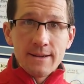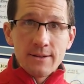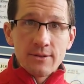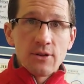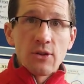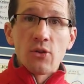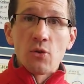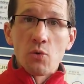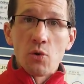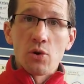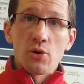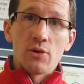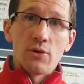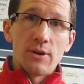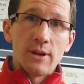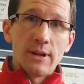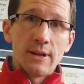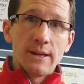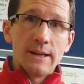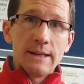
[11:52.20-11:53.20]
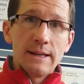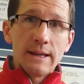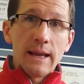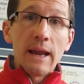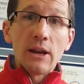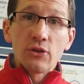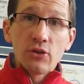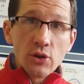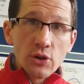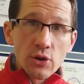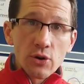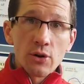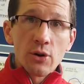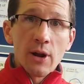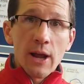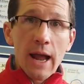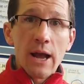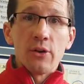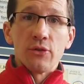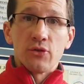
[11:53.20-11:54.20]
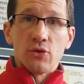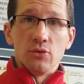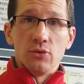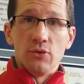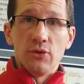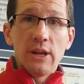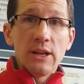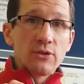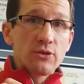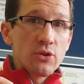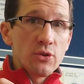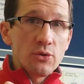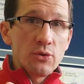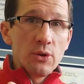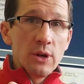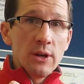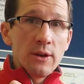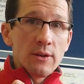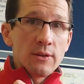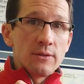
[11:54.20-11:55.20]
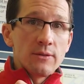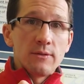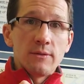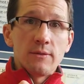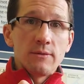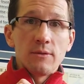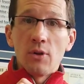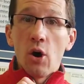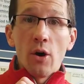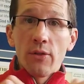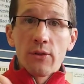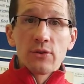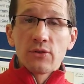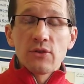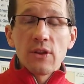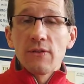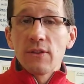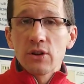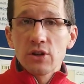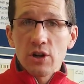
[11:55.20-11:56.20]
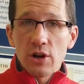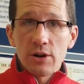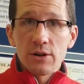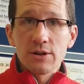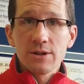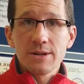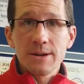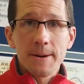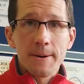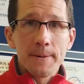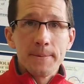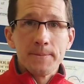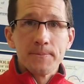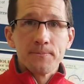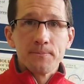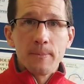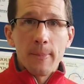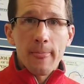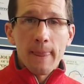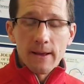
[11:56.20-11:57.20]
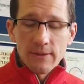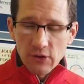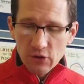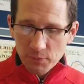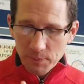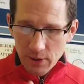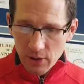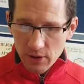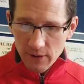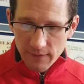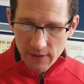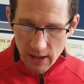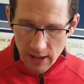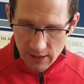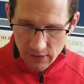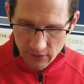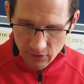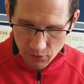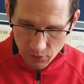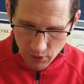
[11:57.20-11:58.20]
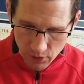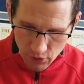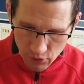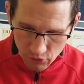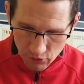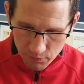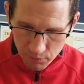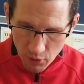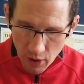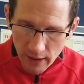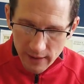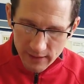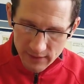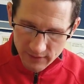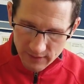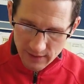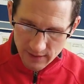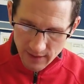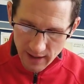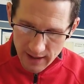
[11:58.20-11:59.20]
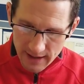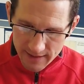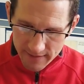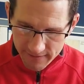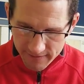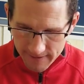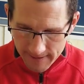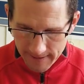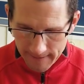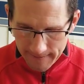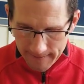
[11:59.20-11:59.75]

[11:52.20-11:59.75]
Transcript: to the world and to your households and to others in the church. The Spirit of God is the one who's brought us to life.